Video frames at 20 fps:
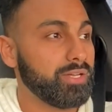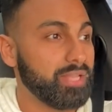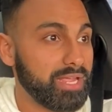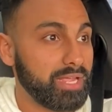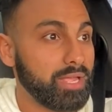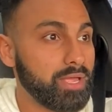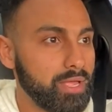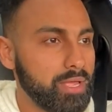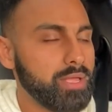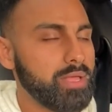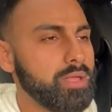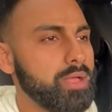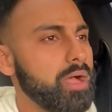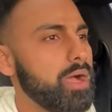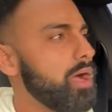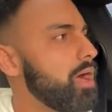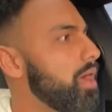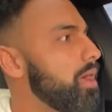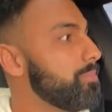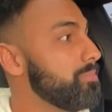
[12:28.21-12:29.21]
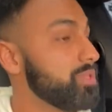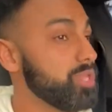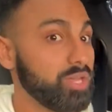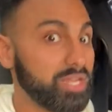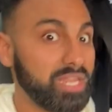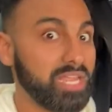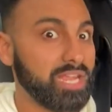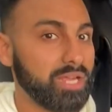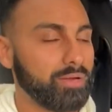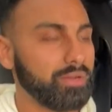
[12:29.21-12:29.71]
Like you
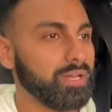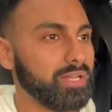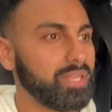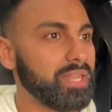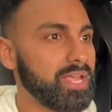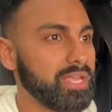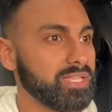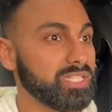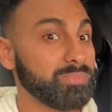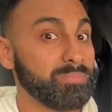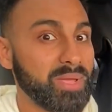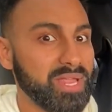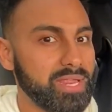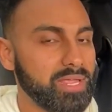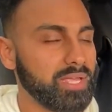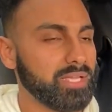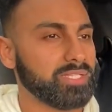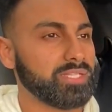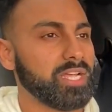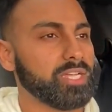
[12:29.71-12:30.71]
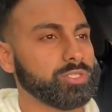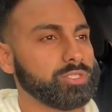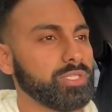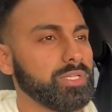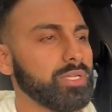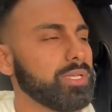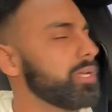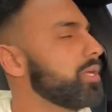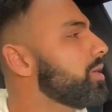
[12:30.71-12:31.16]
could hear it like spinning essentially.